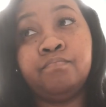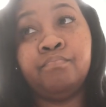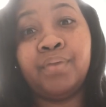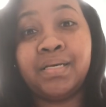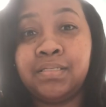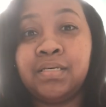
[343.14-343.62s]

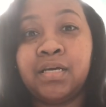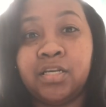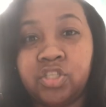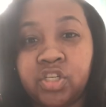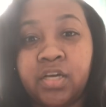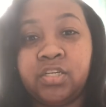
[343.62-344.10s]
basic
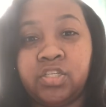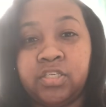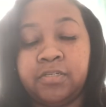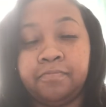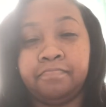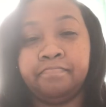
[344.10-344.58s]

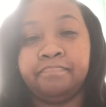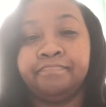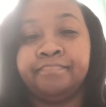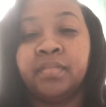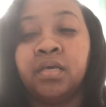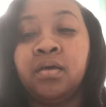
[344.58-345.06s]
education.
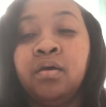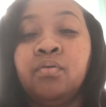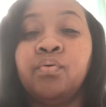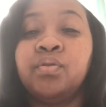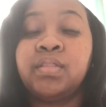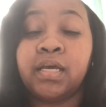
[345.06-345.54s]

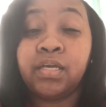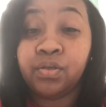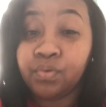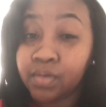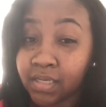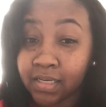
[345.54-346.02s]
Well, thank
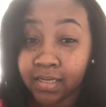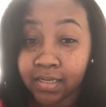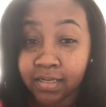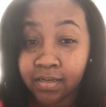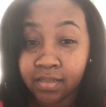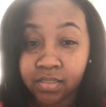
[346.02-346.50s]
you
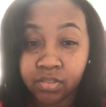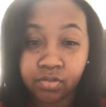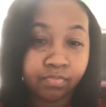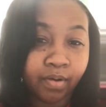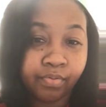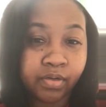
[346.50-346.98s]
again, and this
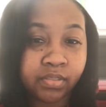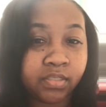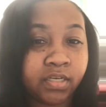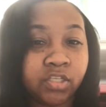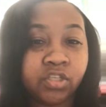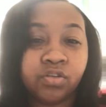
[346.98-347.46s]
is my
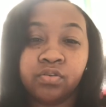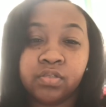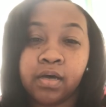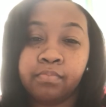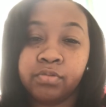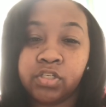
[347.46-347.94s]
presentation on
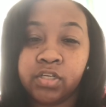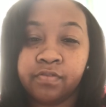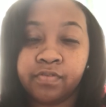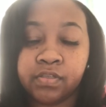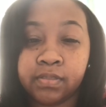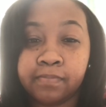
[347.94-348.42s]
Thomas
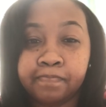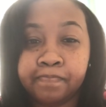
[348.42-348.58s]
Jefferson.